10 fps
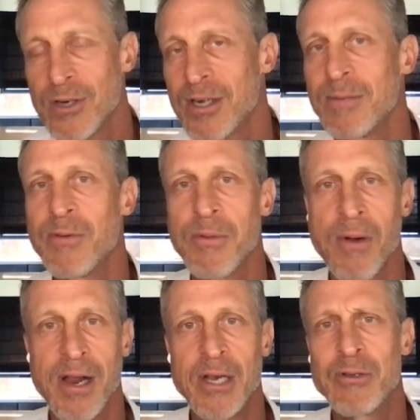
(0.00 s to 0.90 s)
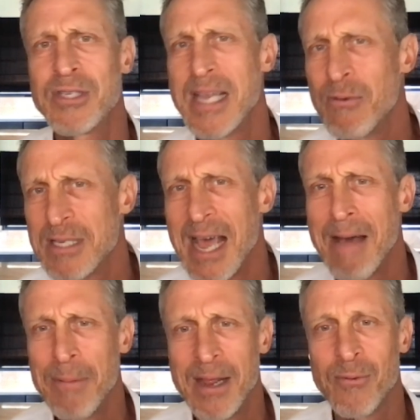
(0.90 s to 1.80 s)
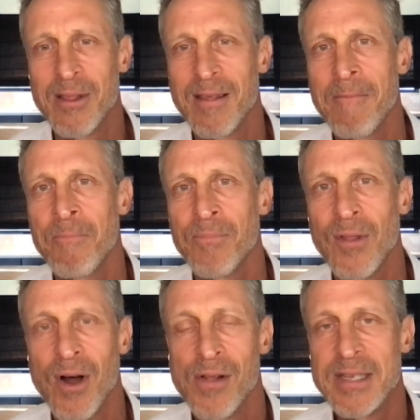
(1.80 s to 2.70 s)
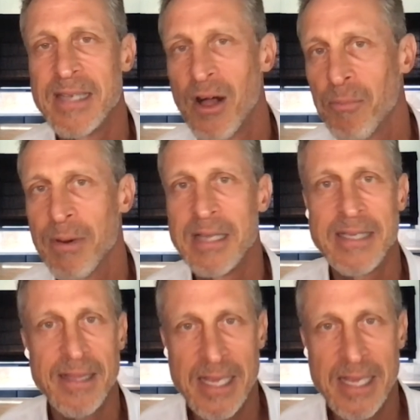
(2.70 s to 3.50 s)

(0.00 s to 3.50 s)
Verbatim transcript: You start to move the market, and you see what's happening with all these health brands.